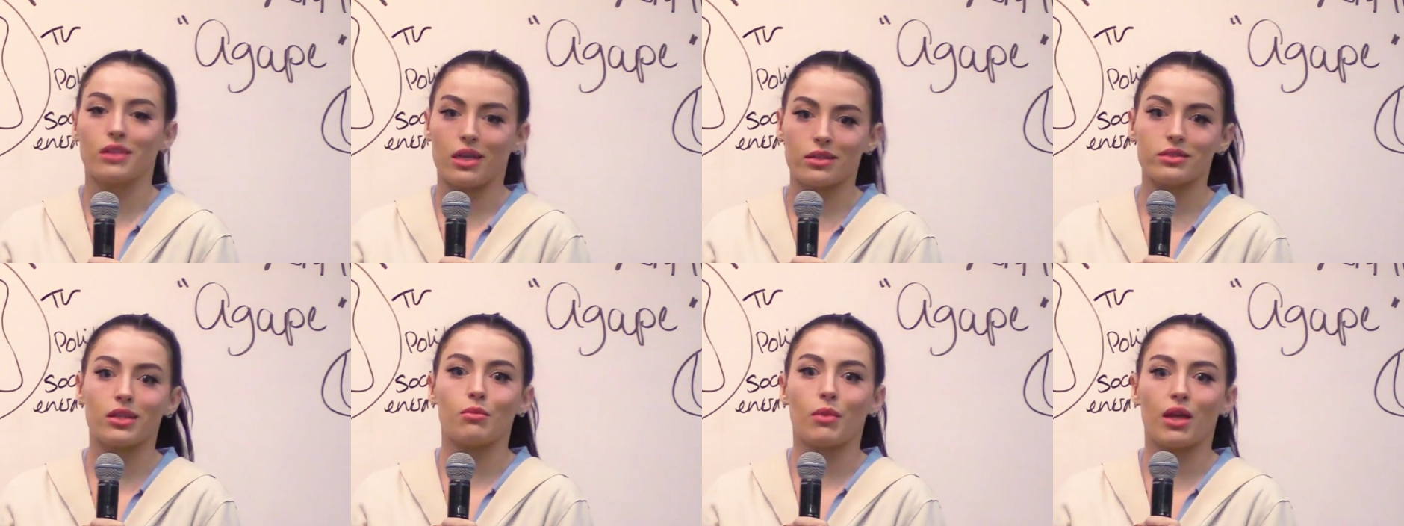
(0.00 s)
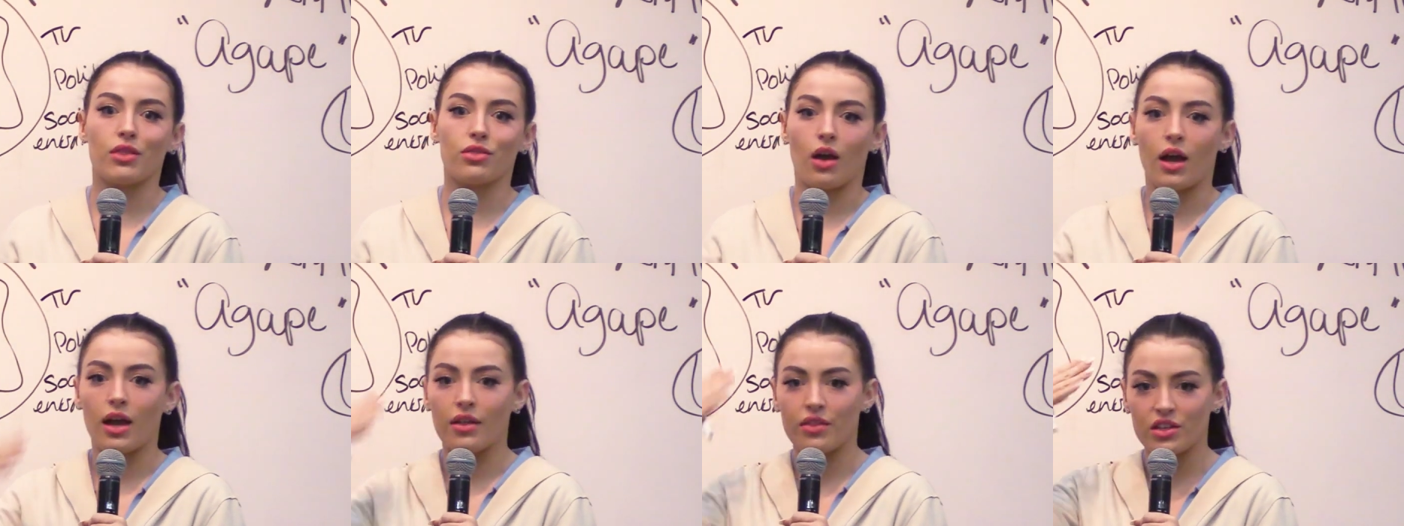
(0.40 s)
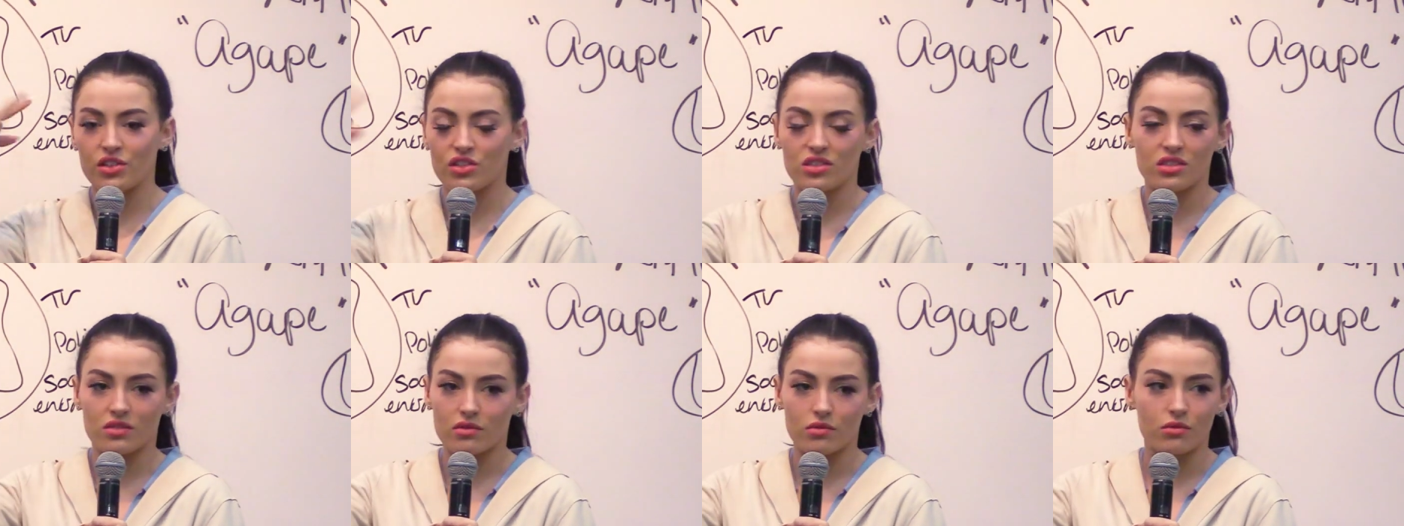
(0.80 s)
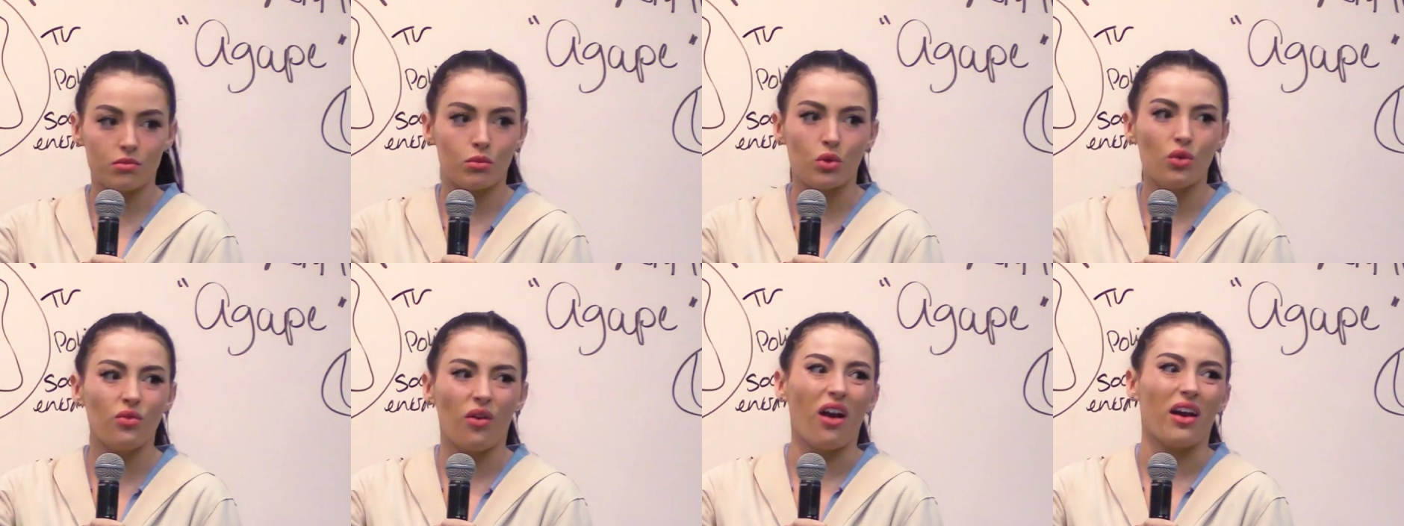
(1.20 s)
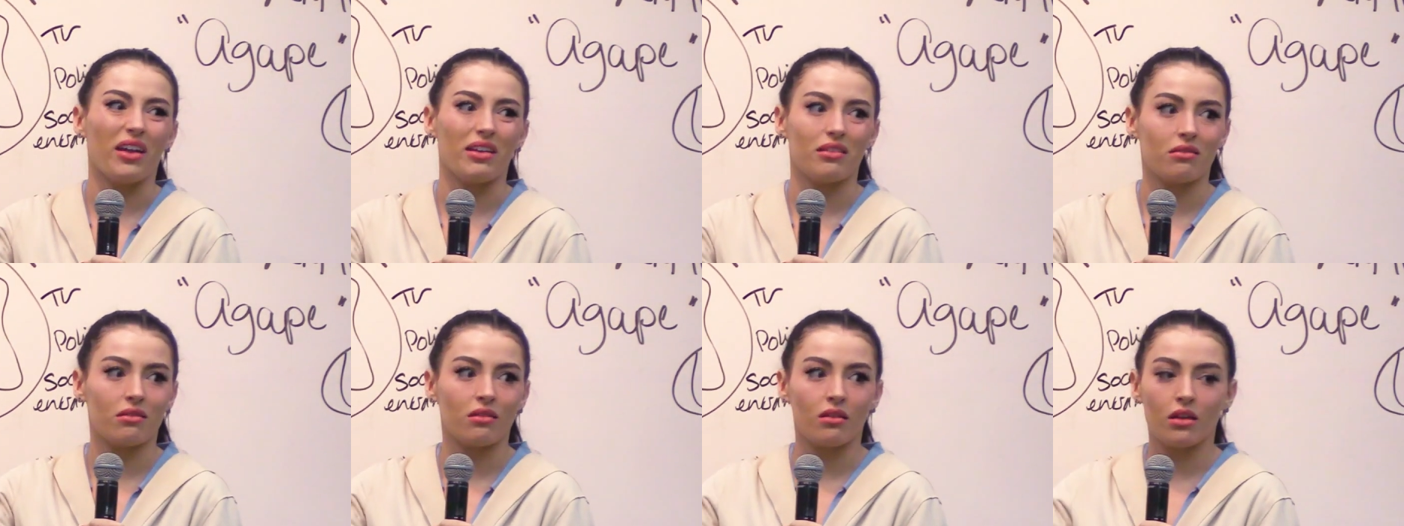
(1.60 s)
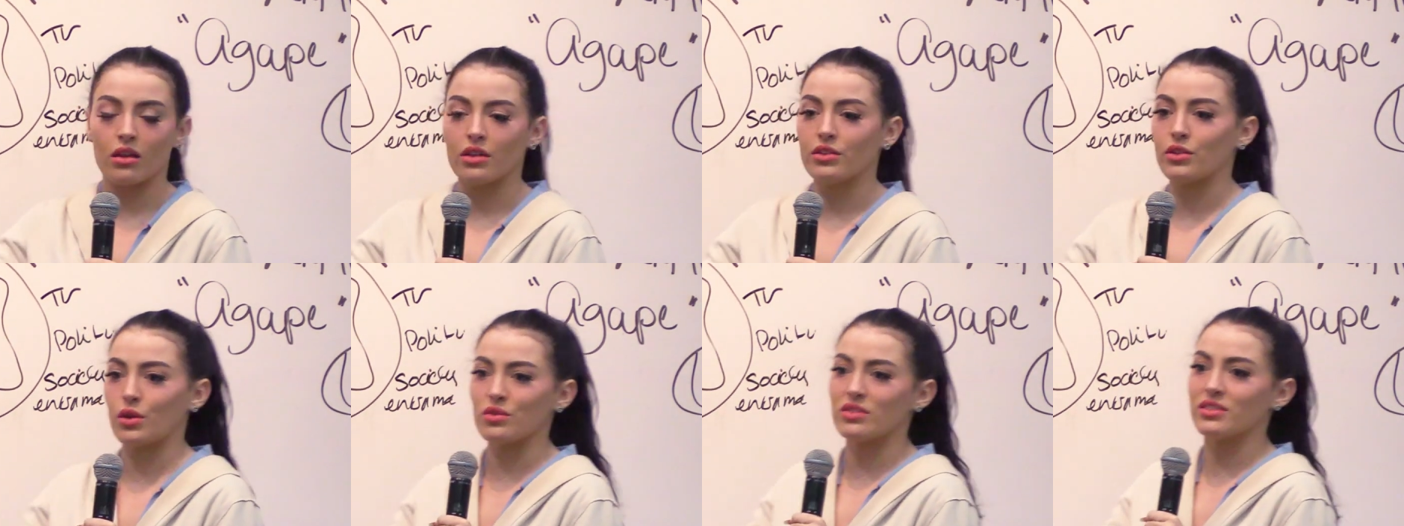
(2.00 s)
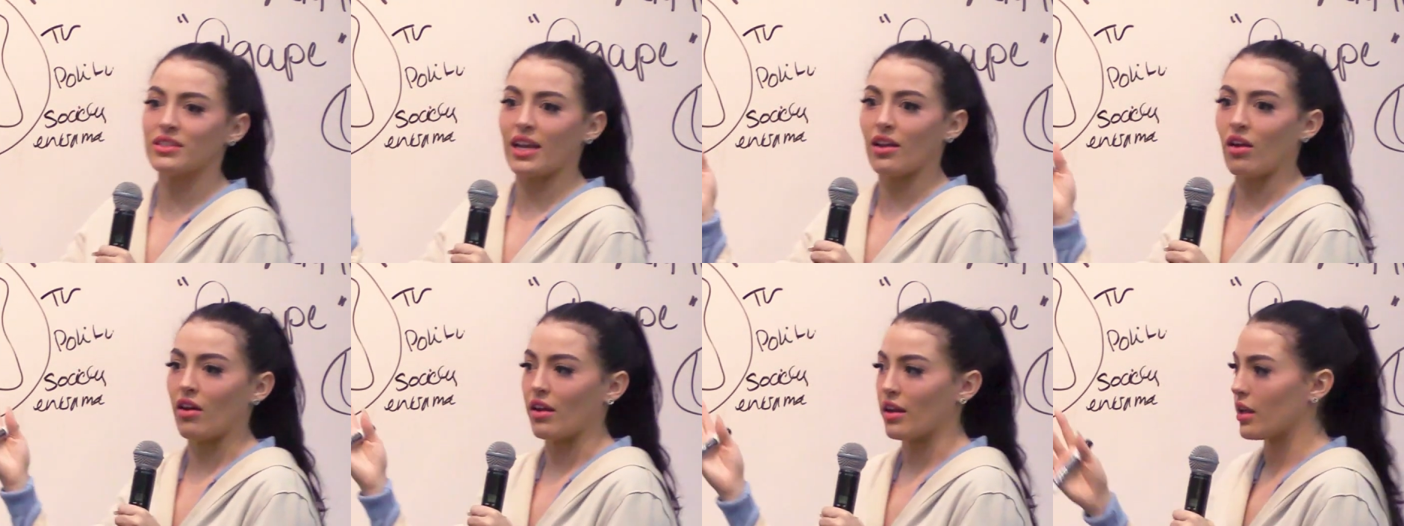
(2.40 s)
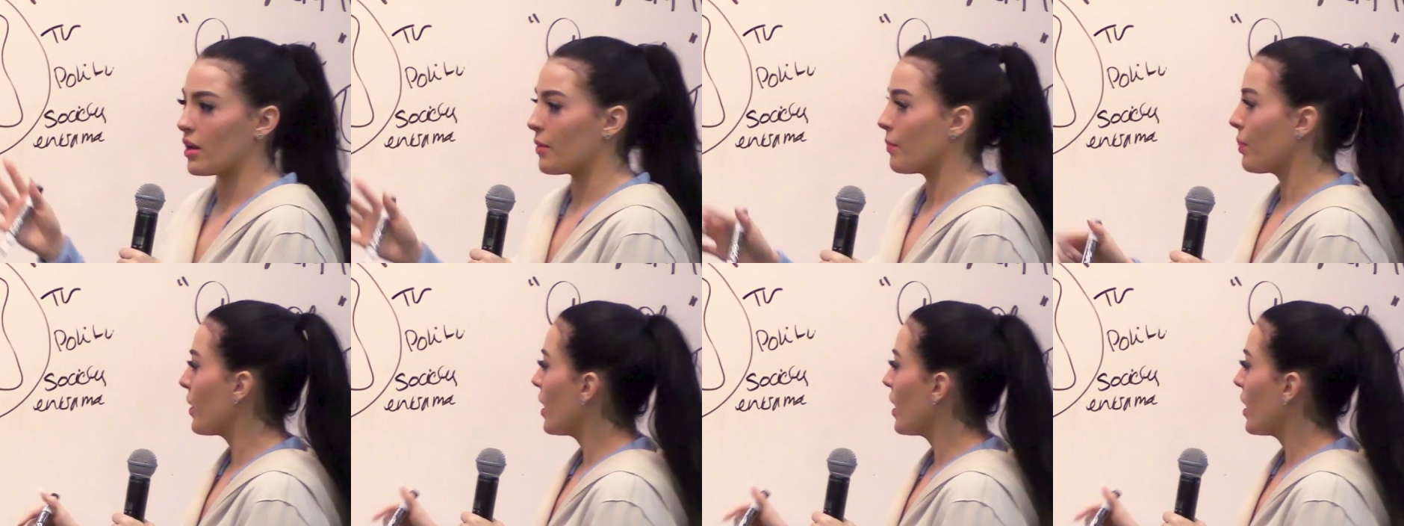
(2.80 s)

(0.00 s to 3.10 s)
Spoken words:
that's not my thought, and then just move on. Don't stay on it.